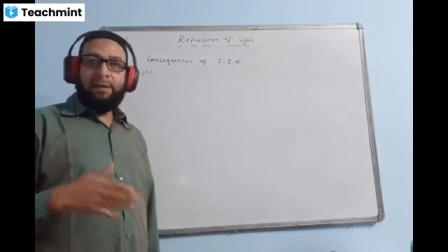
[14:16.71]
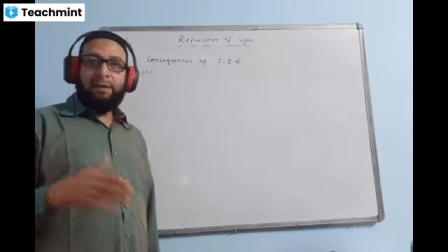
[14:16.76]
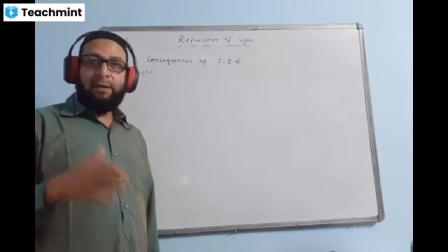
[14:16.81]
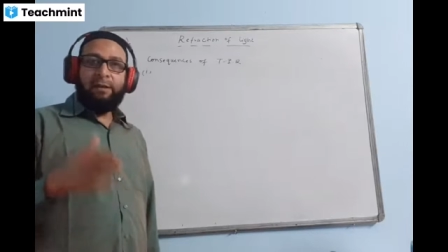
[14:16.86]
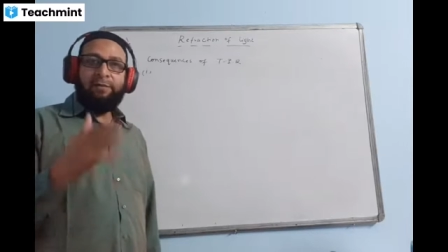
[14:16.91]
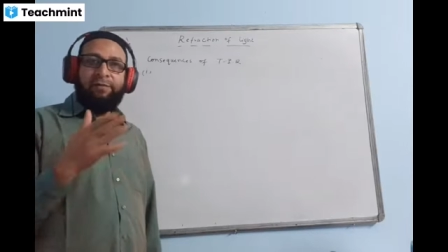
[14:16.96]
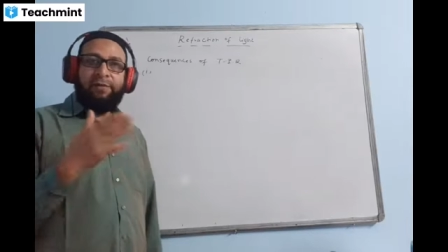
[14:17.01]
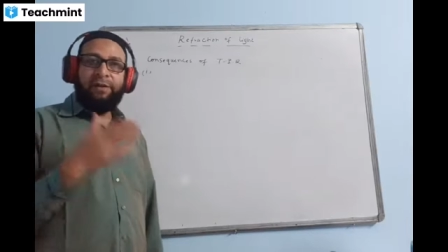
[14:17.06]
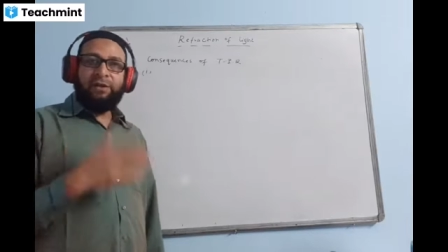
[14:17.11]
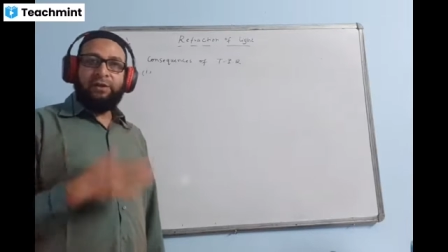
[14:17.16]

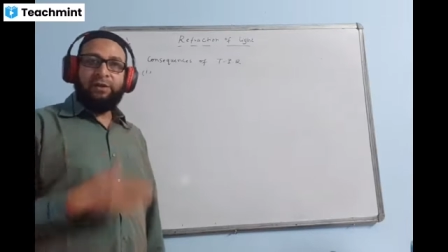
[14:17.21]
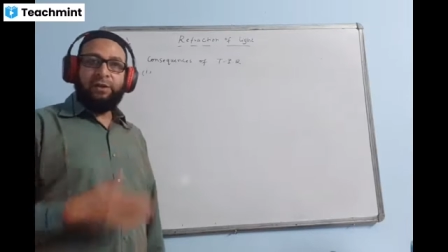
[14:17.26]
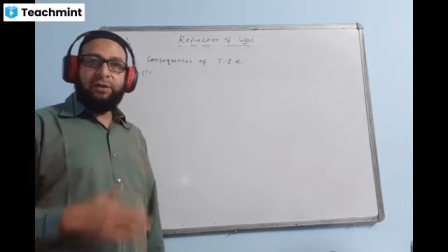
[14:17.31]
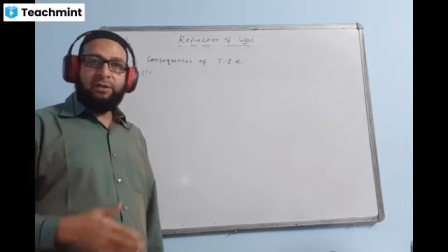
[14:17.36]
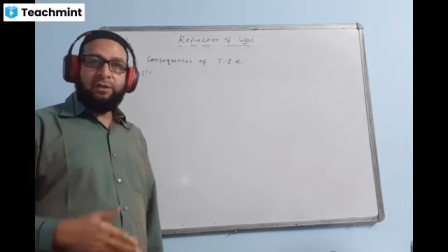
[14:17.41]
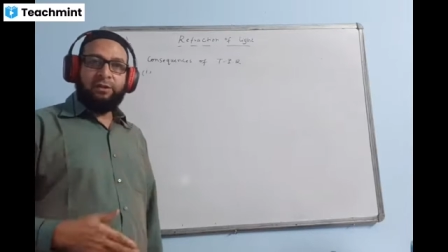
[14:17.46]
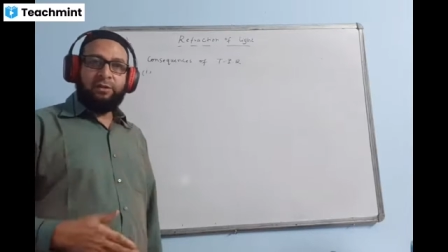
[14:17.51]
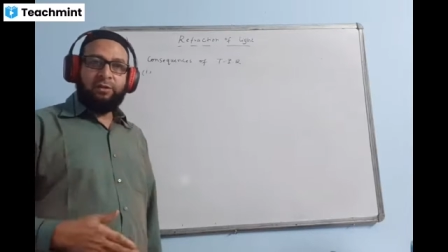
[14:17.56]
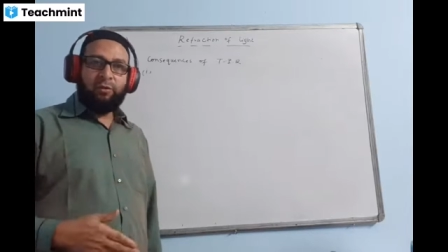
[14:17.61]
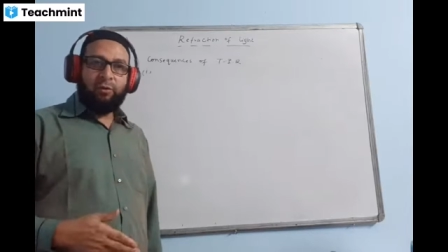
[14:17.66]
Total internal
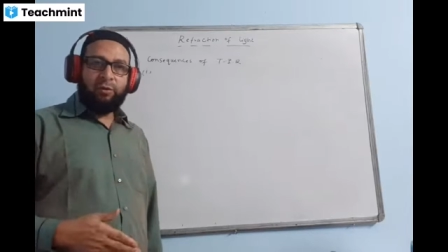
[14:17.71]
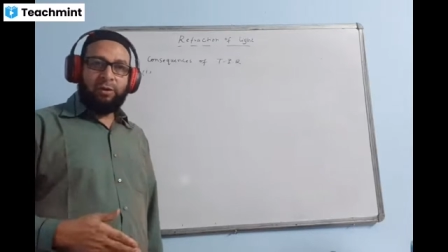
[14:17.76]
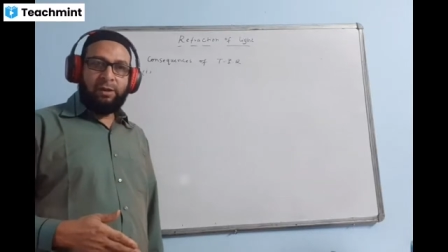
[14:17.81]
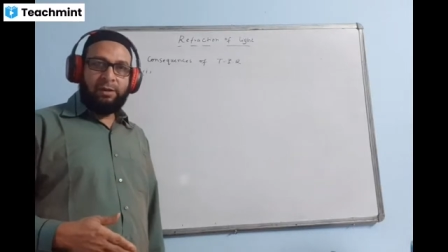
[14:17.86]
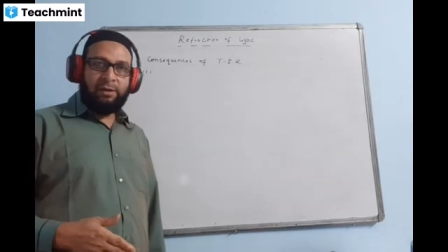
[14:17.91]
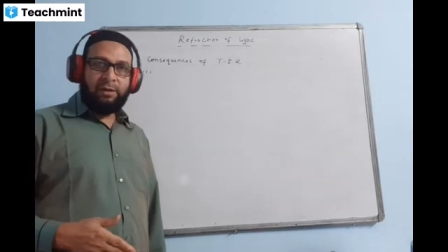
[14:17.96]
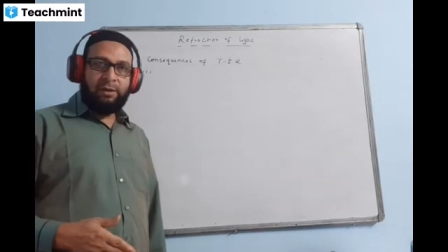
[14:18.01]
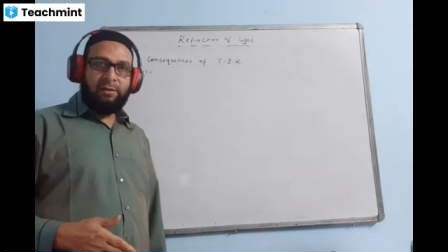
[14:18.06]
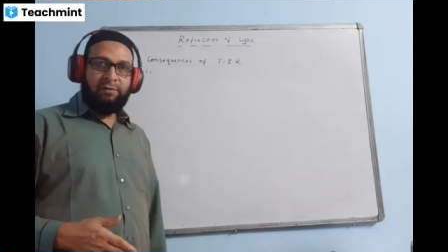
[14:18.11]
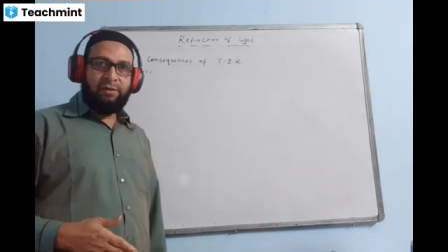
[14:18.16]
reflection
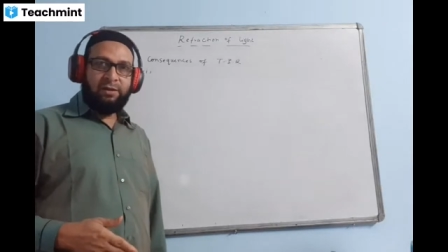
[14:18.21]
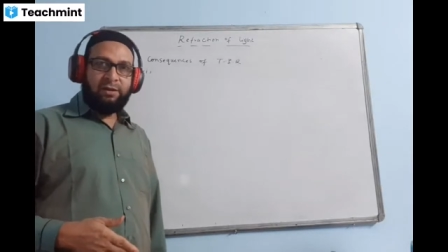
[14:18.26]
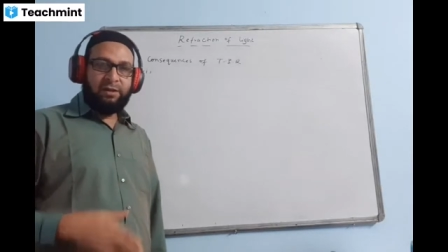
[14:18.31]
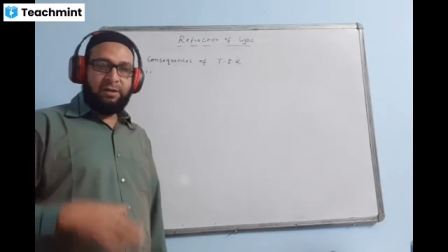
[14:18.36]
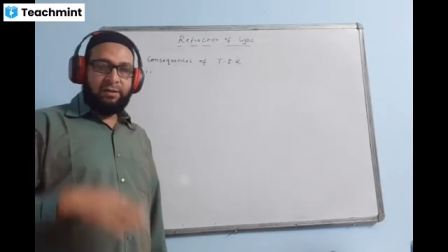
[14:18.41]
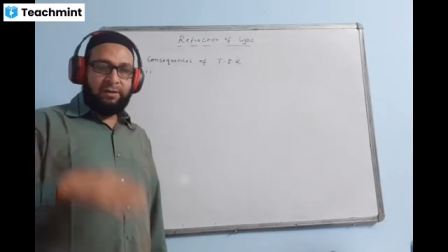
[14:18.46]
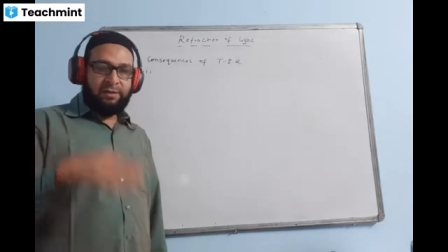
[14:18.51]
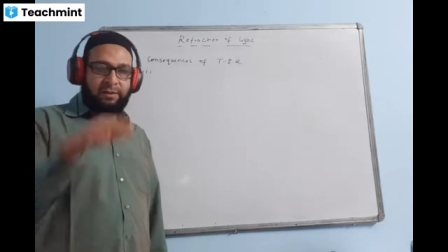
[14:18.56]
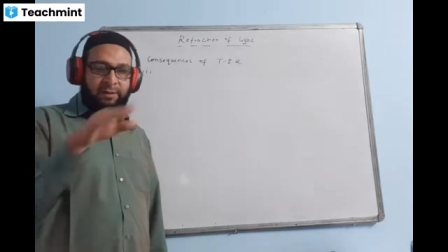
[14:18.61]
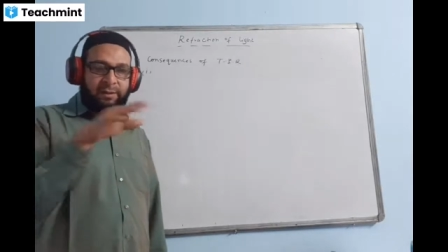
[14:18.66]
keeps on
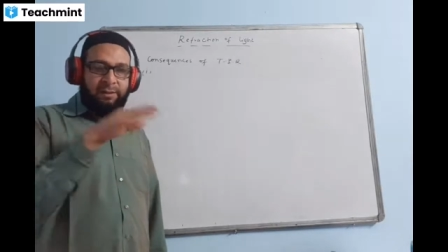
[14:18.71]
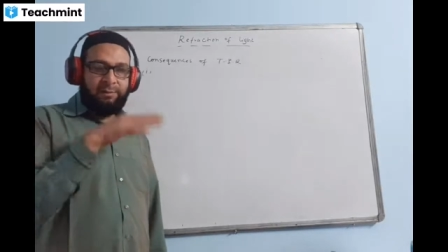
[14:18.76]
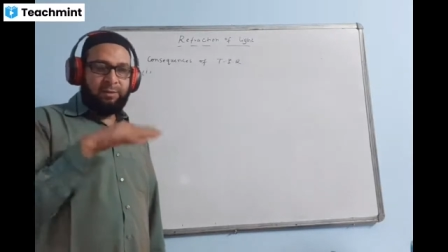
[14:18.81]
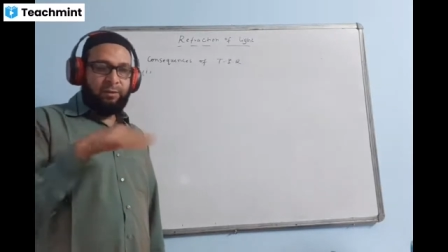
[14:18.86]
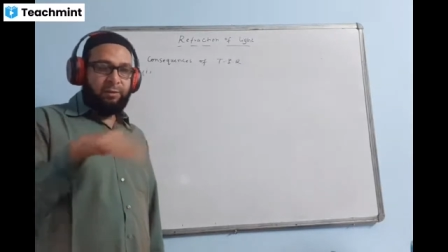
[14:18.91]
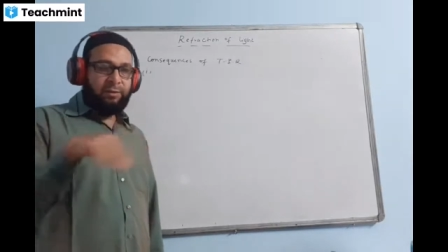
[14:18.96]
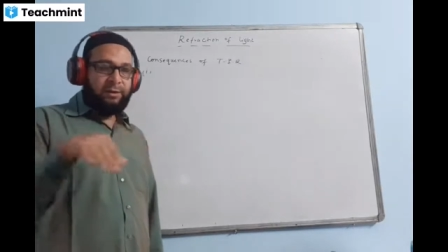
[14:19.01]
taking place here.